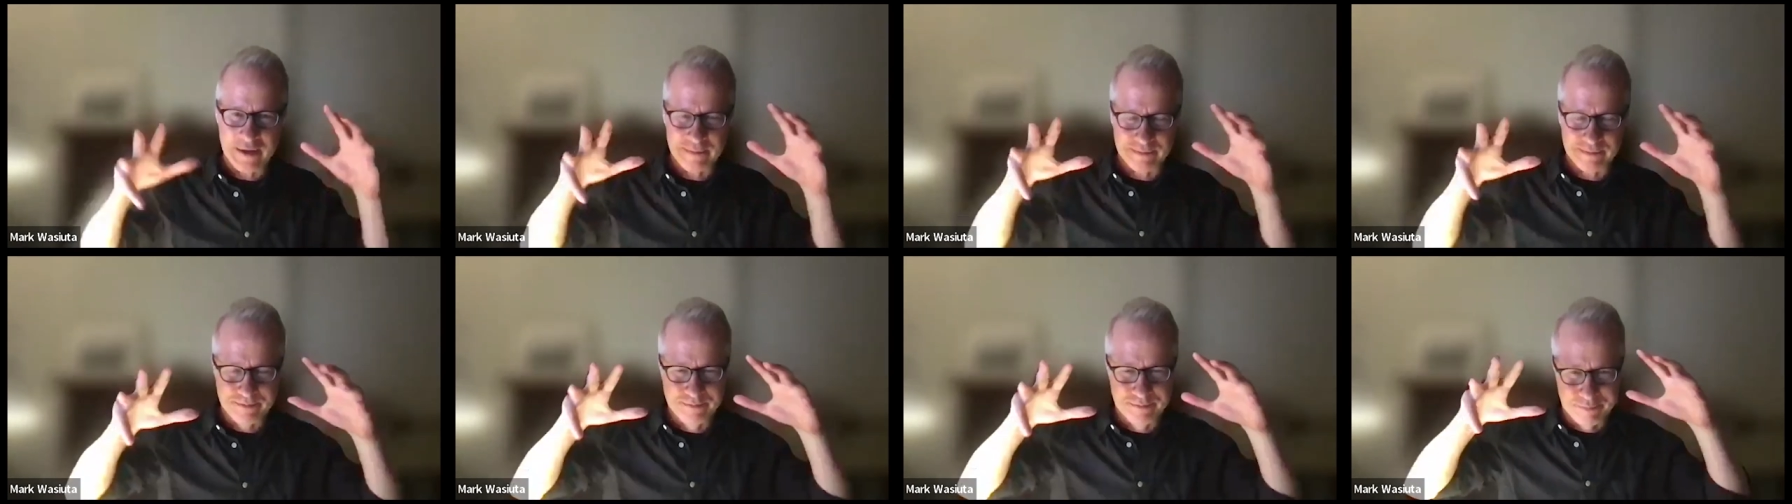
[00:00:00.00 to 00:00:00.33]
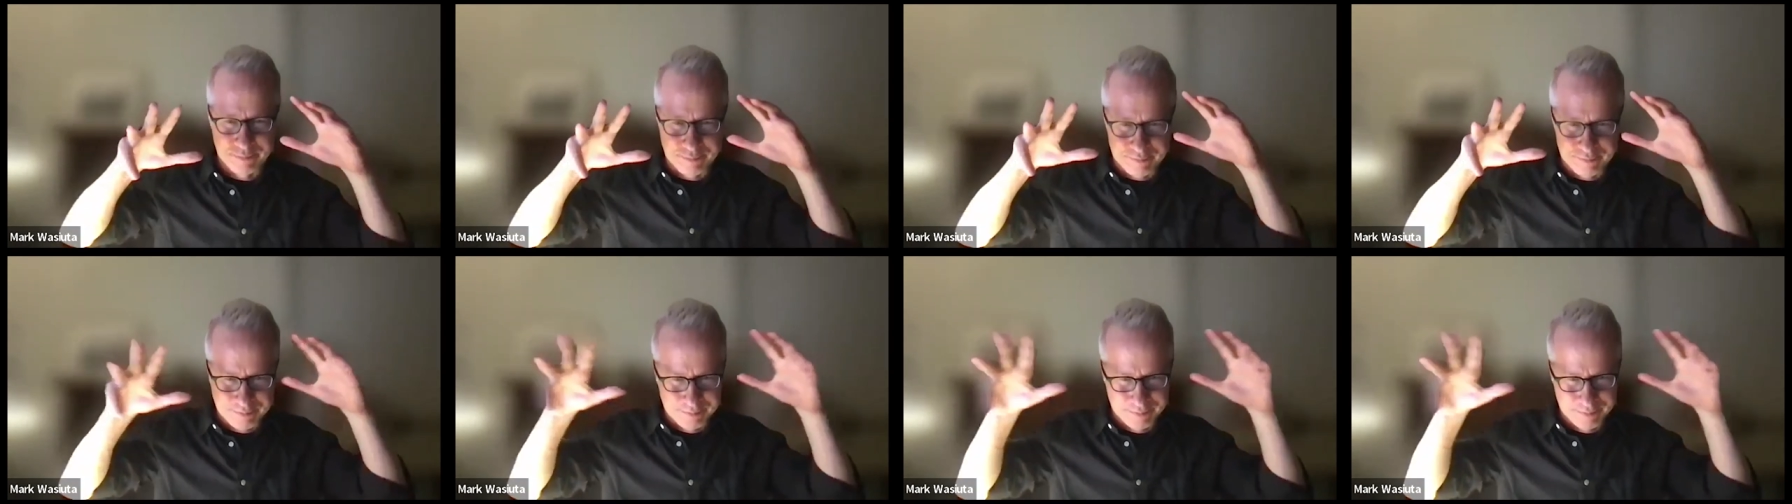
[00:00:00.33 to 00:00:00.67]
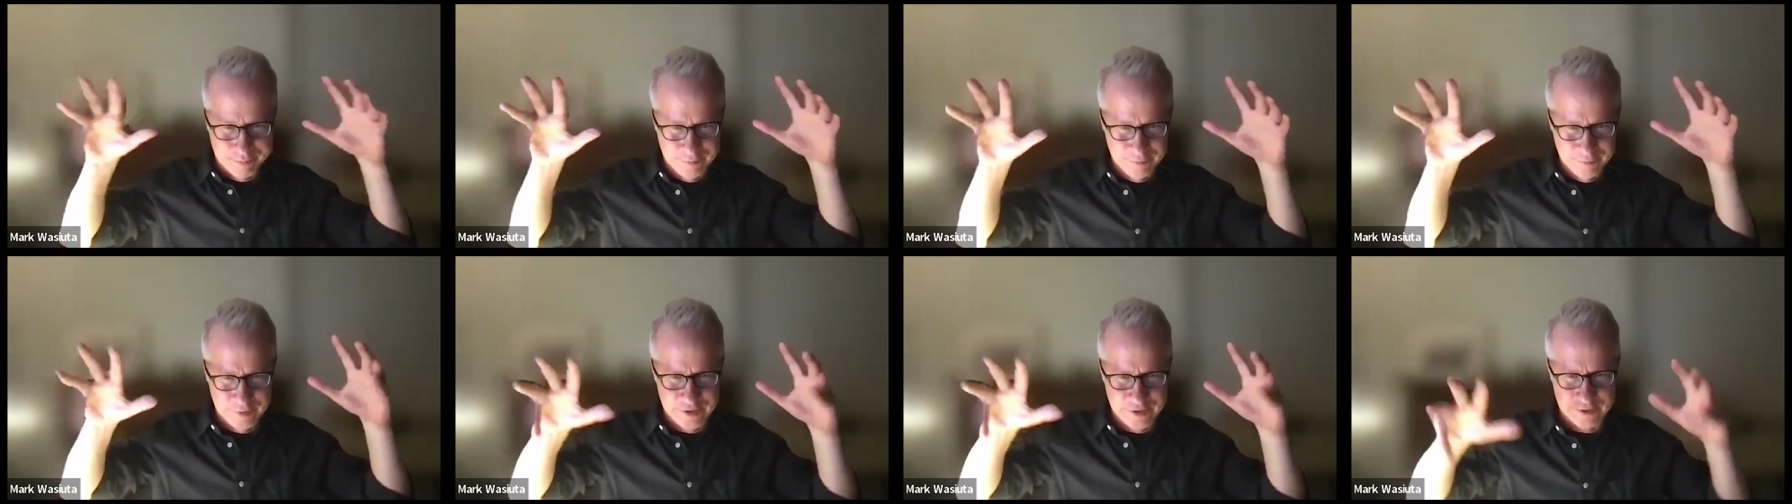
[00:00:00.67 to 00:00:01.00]
that,
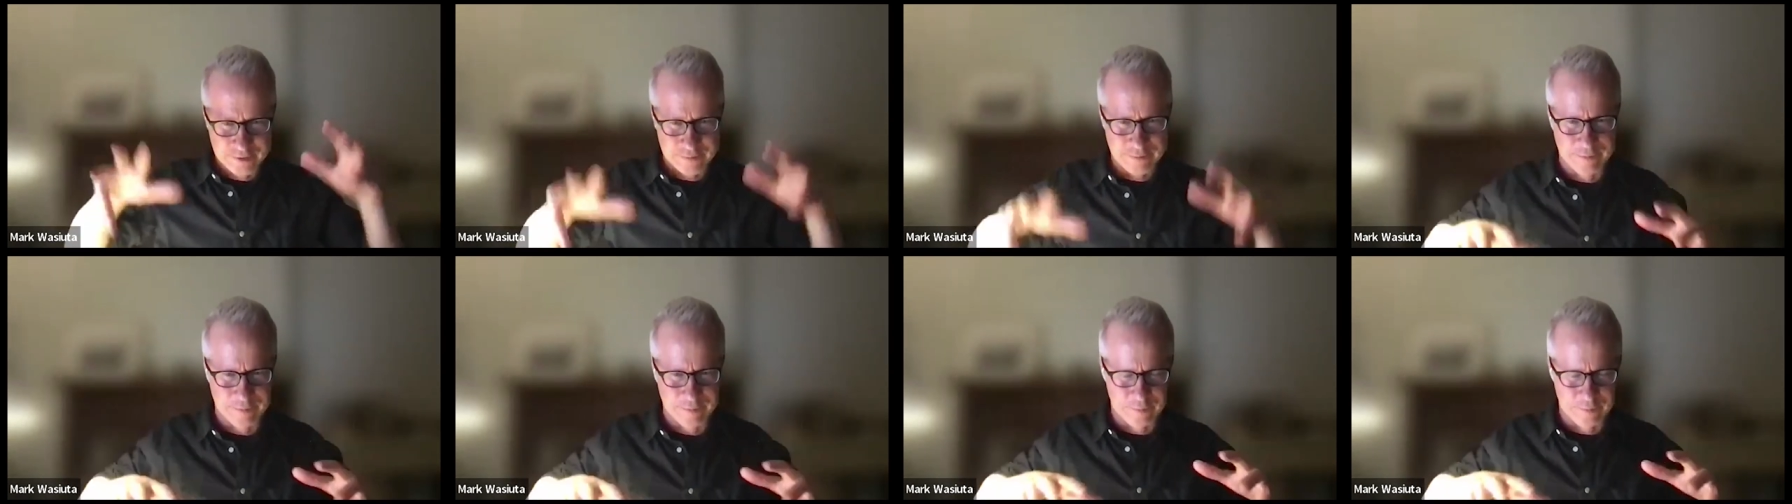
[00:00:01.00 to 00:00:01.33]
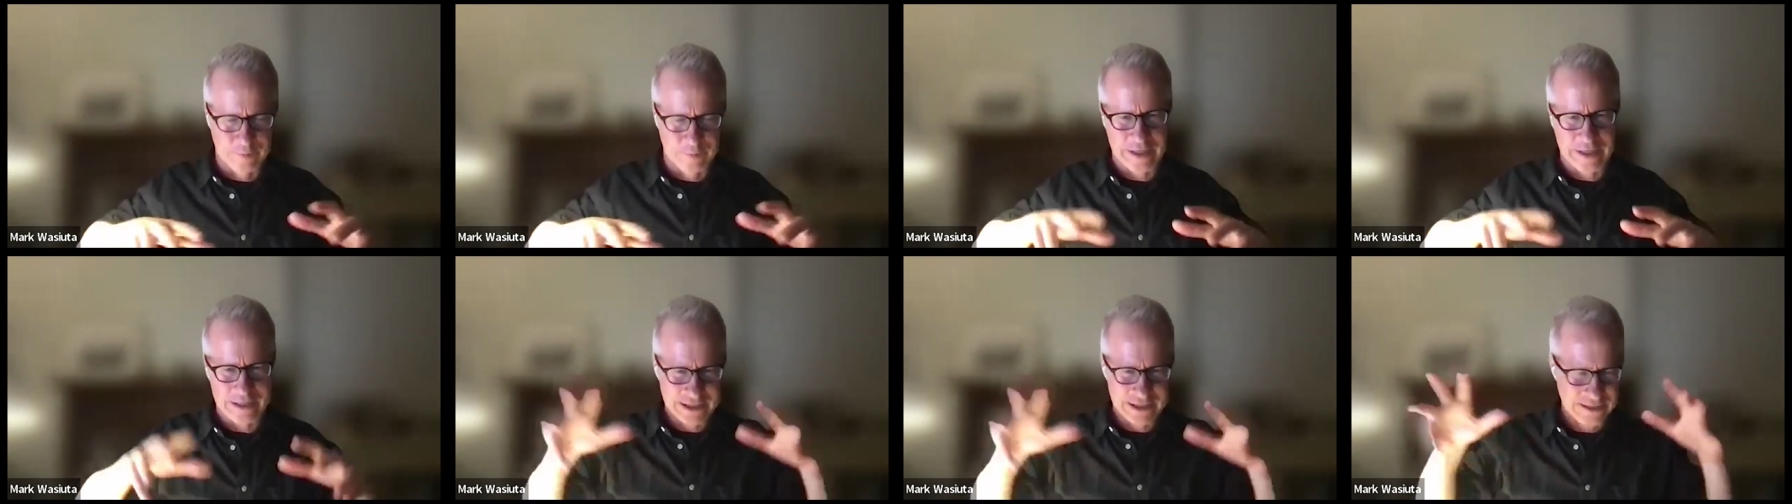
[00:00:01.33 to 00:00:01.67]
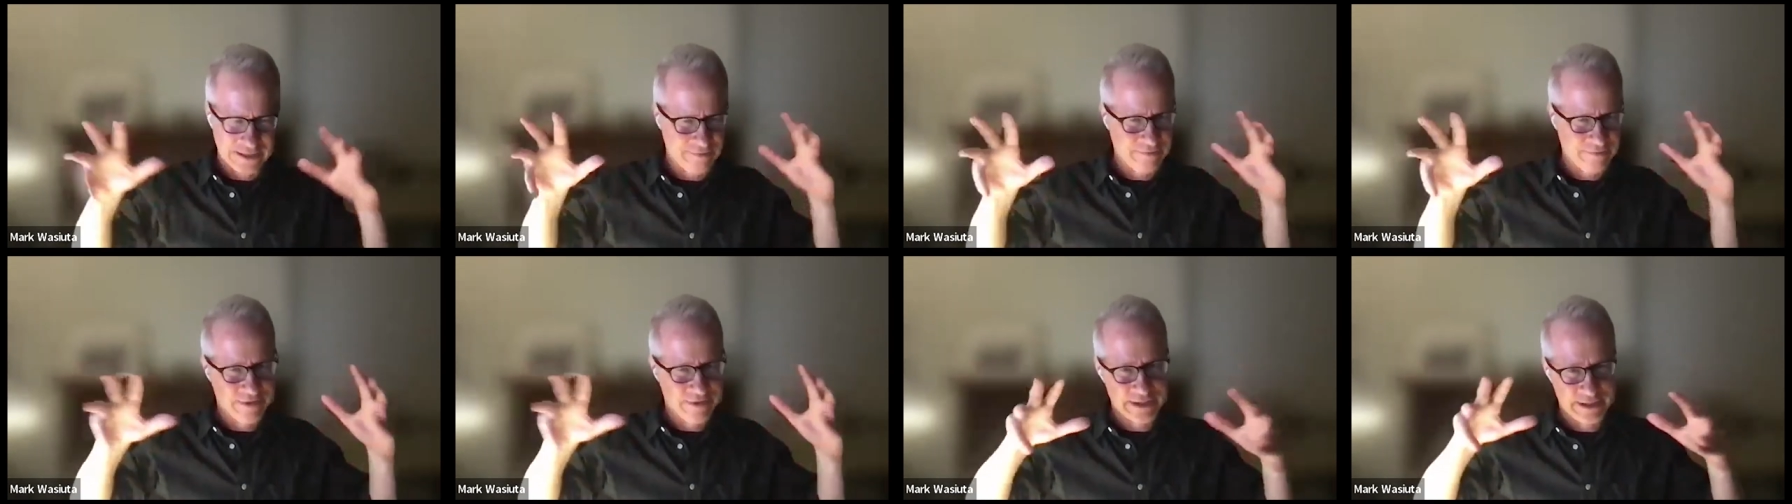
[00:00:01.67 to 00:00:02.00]
you know,
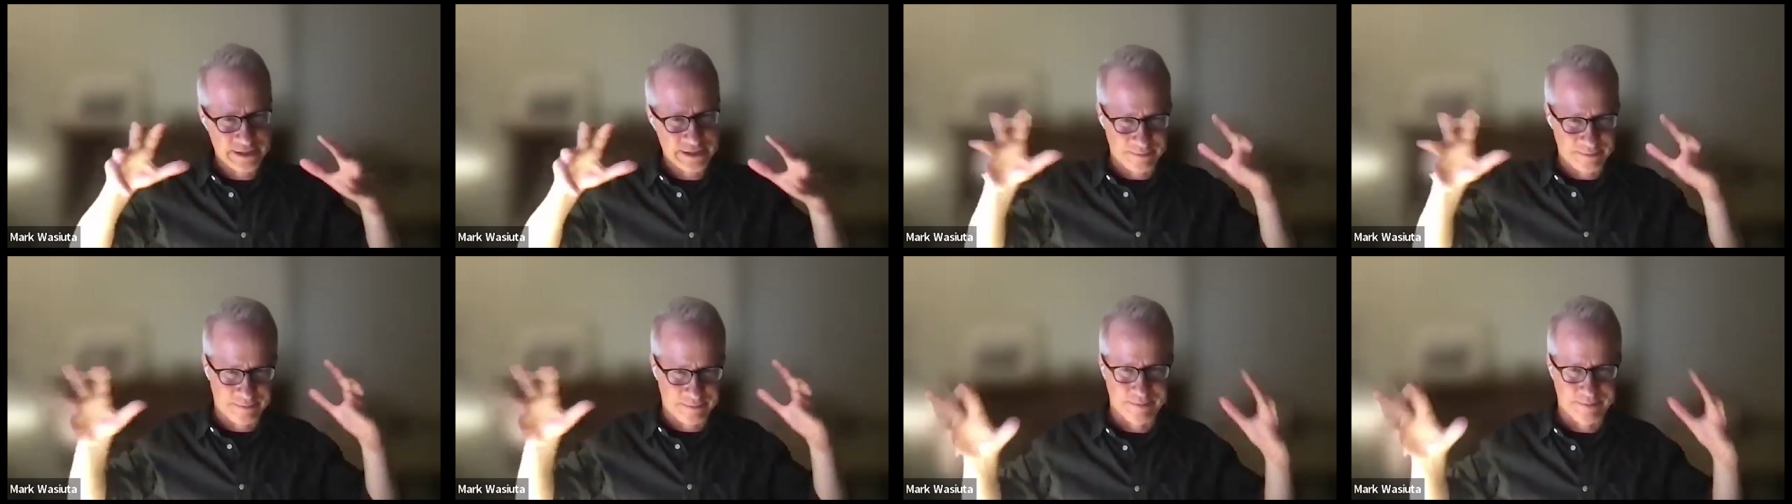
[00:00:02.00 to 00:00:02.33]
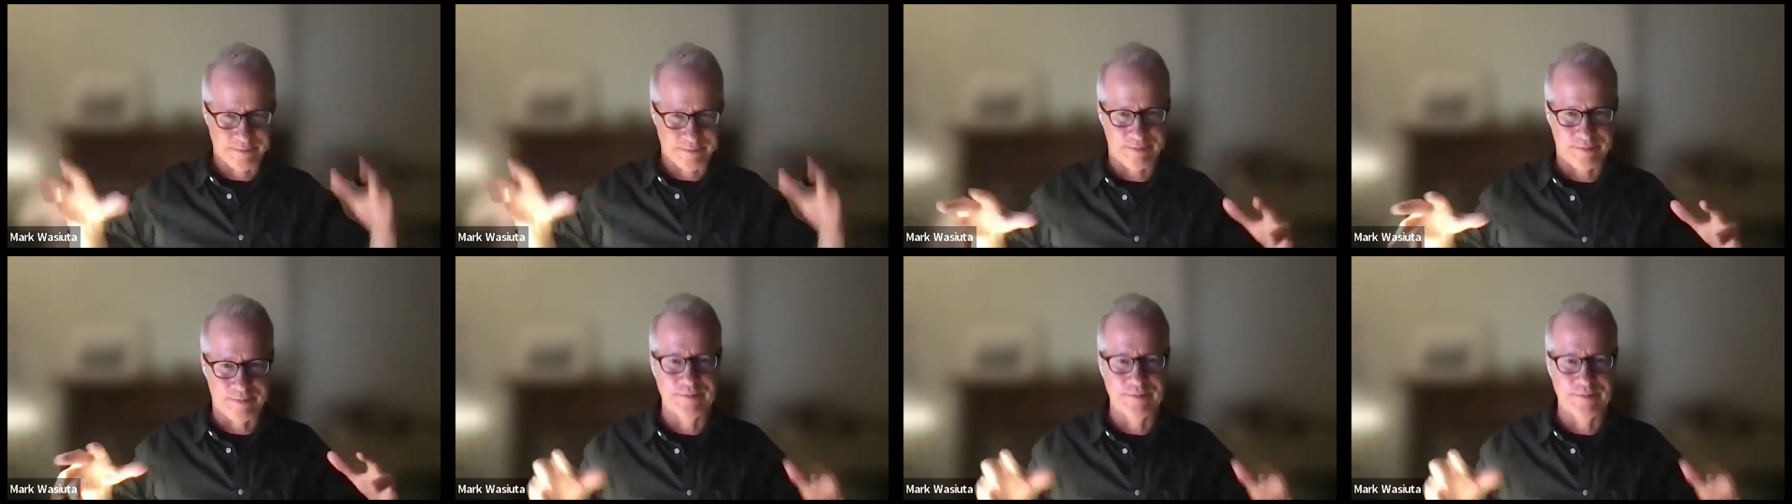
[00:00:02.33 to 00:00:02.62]
relatively